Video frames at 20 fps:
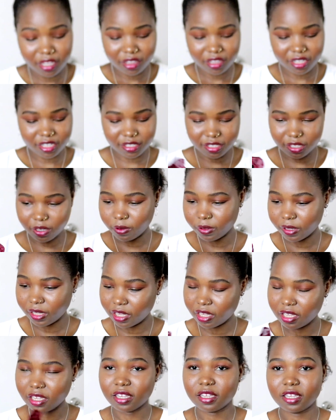That's the
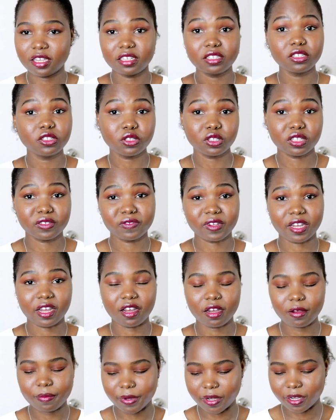only issue I've
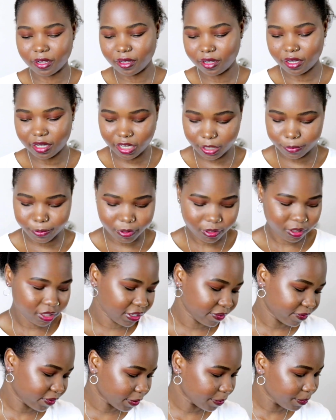got, but I absolutely
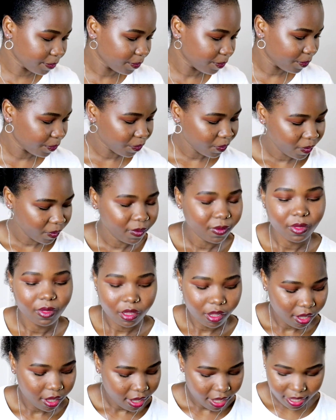love them.
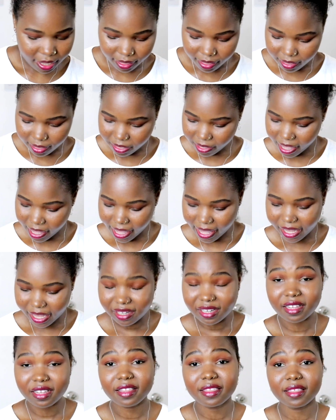And
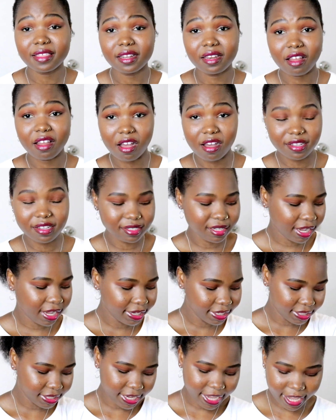then the last
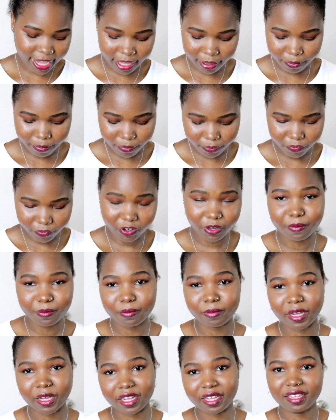item from
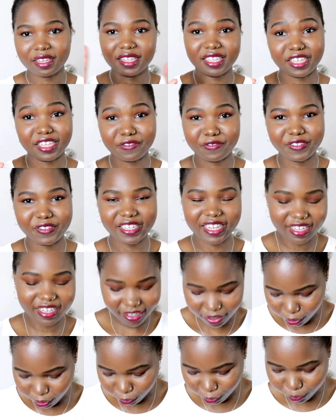my gifted
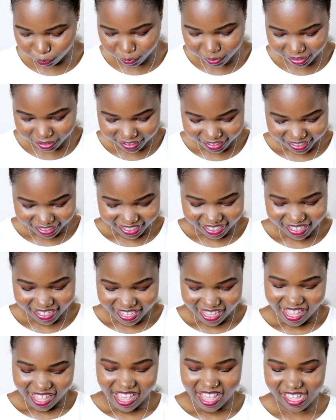haul
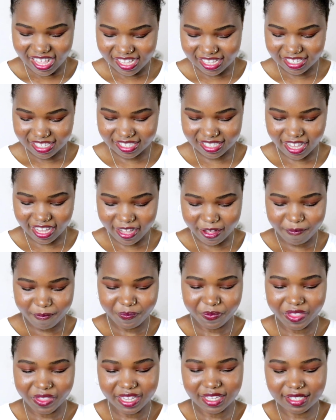is
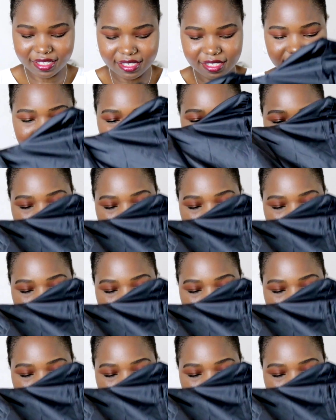this.